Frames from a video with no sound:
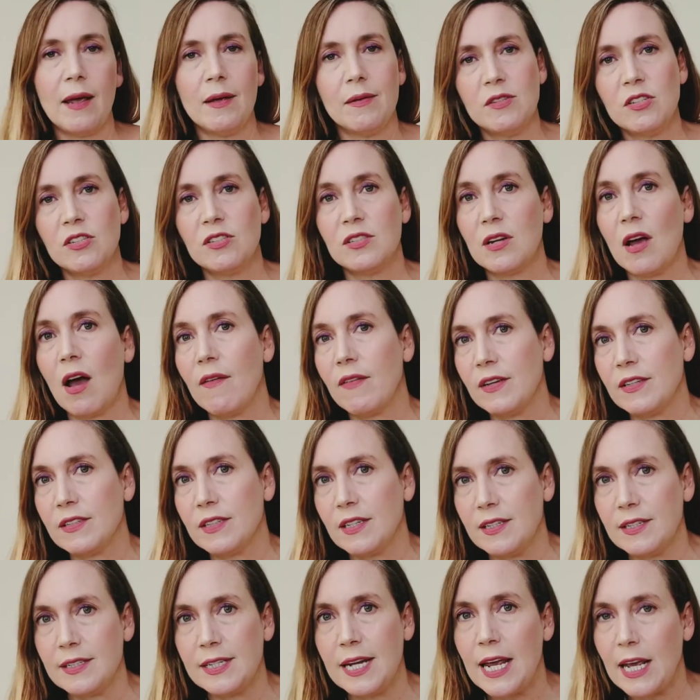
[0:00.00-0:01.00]
It just
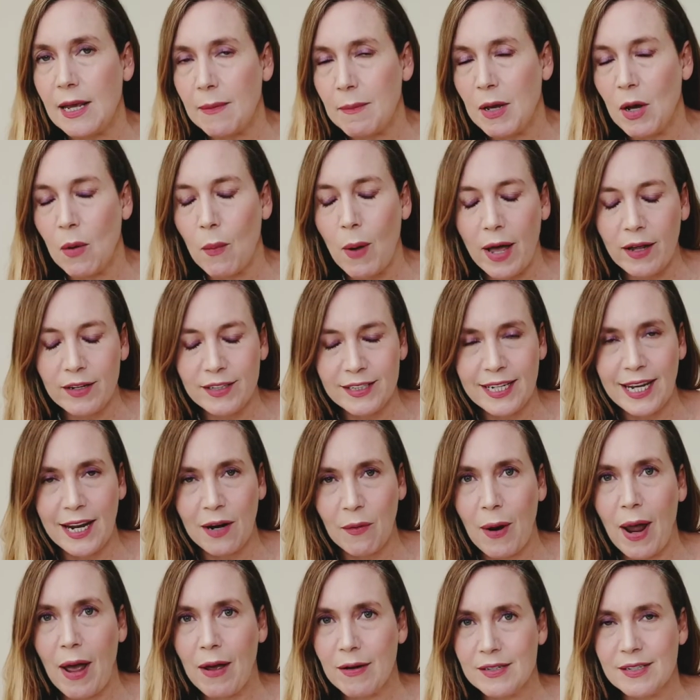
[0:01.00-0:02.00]
obviously it's taken me a while to get
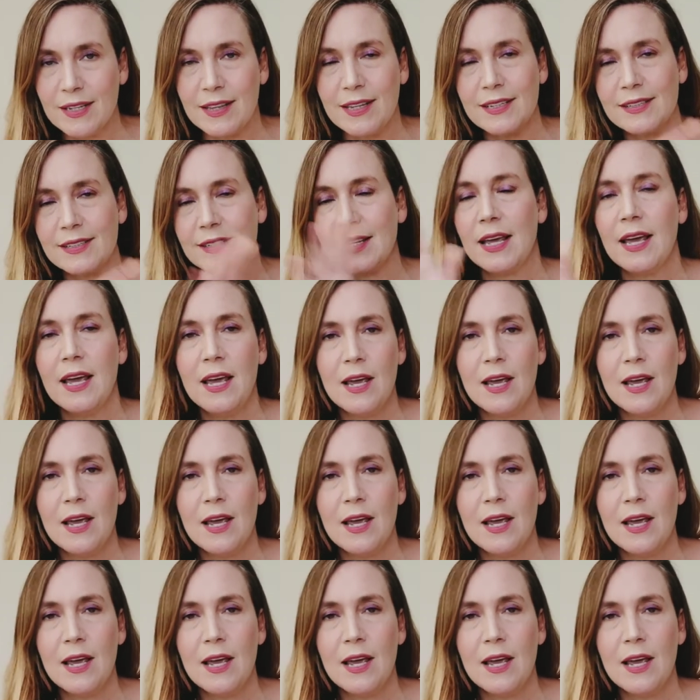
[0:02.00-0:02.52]
around to this.